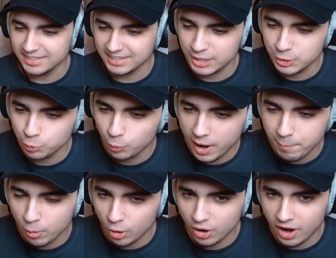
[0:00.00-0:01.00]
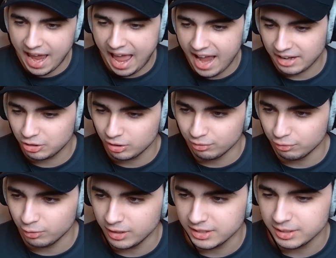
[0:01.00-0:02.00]
like he's way more active
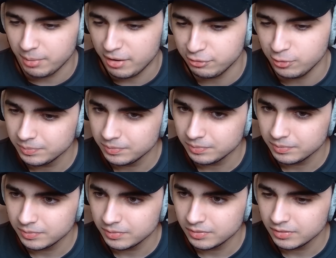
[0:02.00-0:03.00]
when it's about food. There